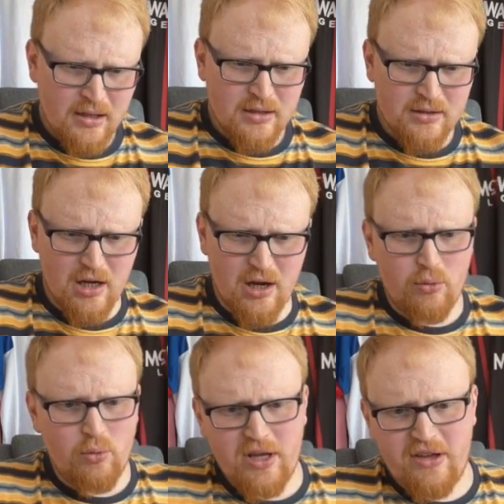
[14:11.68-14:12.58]
So,
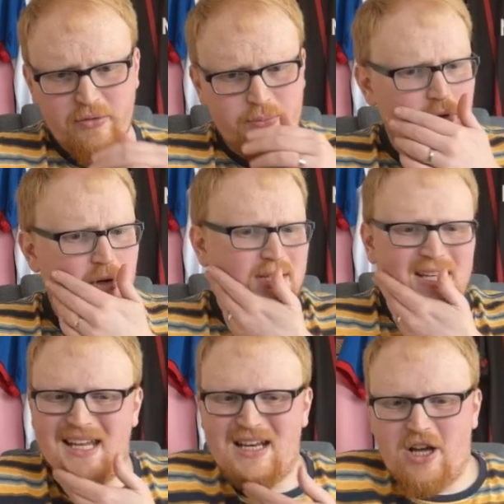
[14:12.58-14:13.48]
we've bought
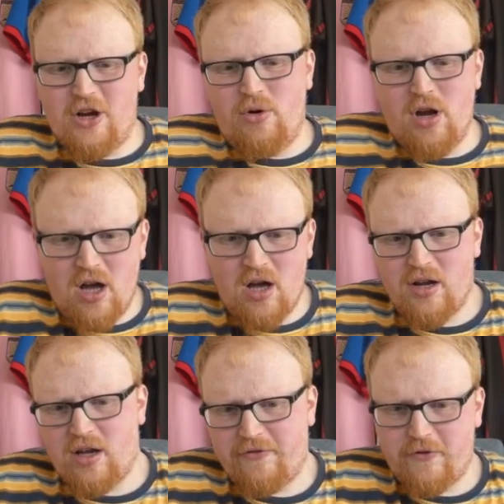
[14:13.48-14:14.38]
in
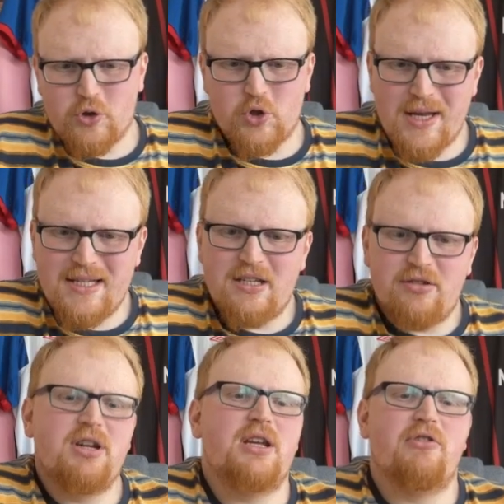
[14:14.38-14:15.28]
Onana for
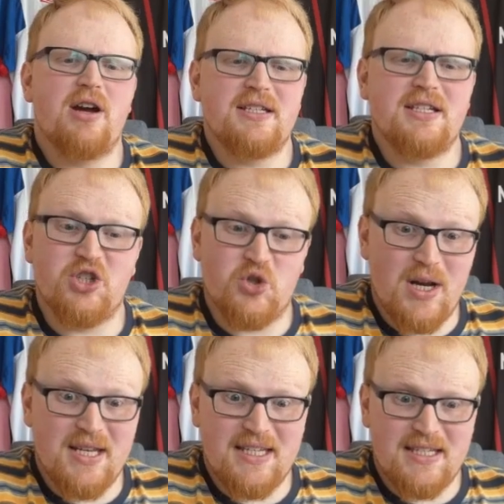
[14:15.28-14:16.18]
23, rising to
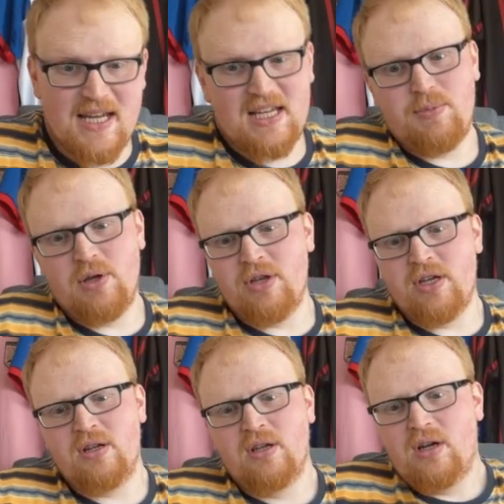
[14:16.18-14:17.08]
26
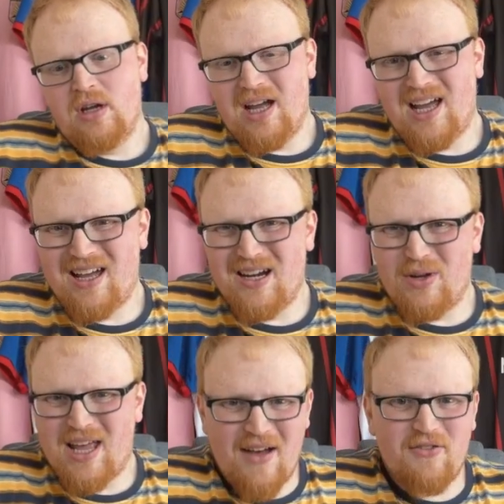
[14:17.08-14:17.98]
million. And
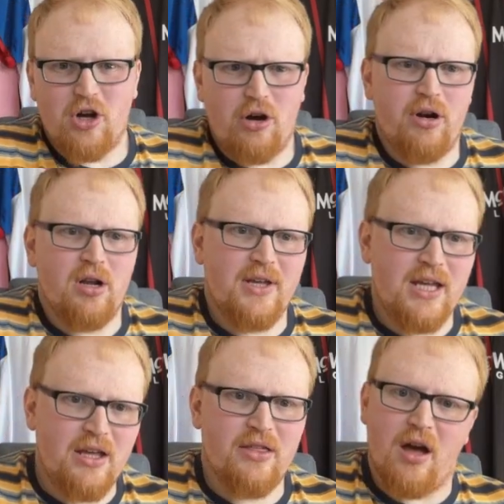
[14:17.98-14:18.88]
we haven't got rid of
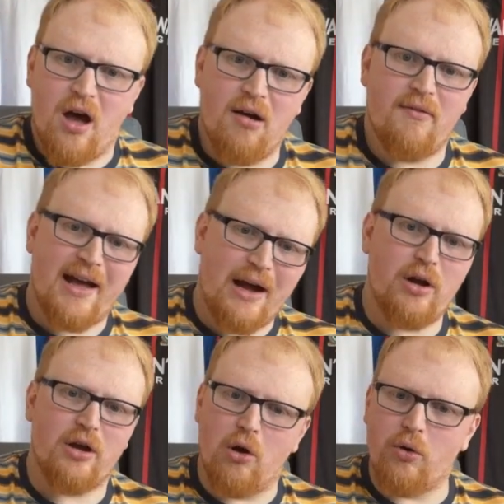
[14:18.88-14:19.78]
either of
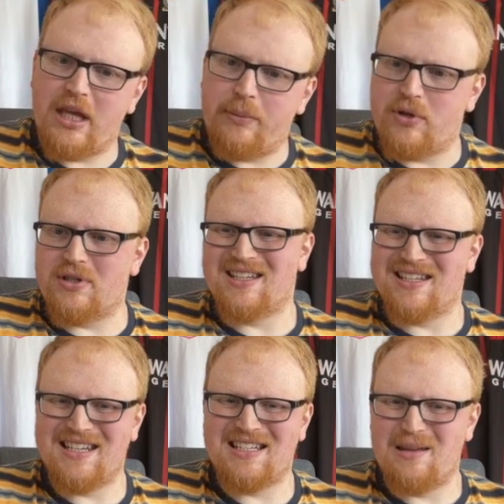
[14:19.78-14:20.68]
our goalkeepers.
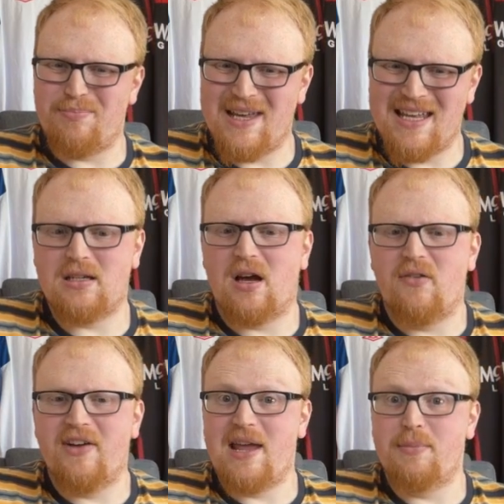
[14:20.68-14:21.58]
This is a bit
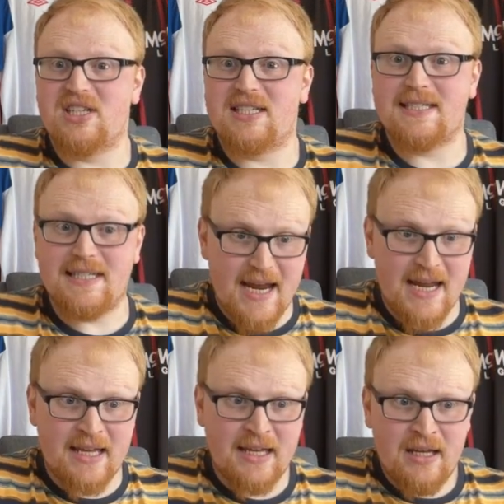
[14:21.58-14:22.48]
of a mistake.